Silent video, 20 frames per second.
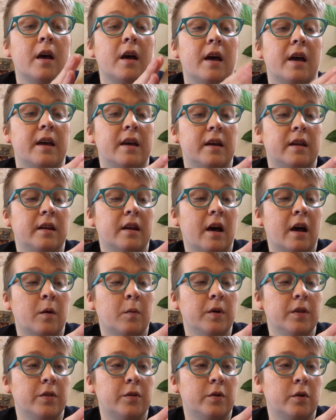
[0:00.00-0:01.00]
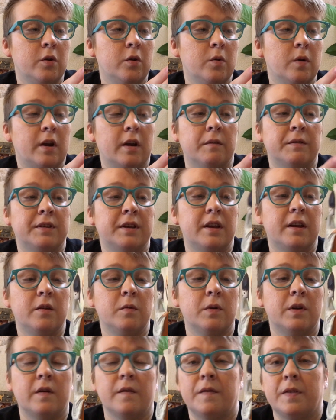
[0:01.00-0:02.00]
And I went through and I was getting
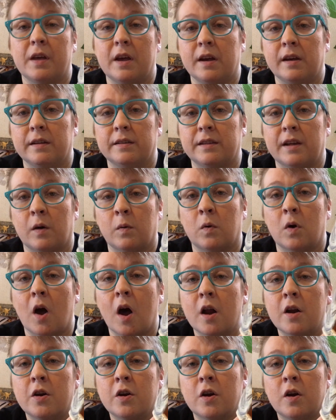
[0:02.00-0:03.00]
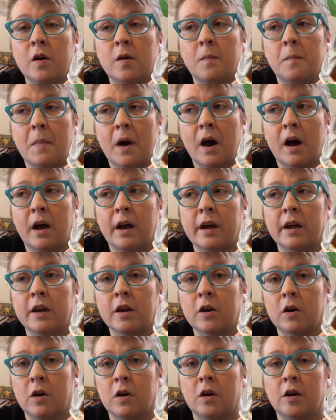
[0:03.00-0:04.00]
rid of things that were under my
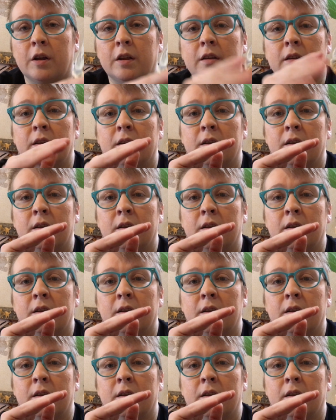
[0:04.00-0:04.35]
current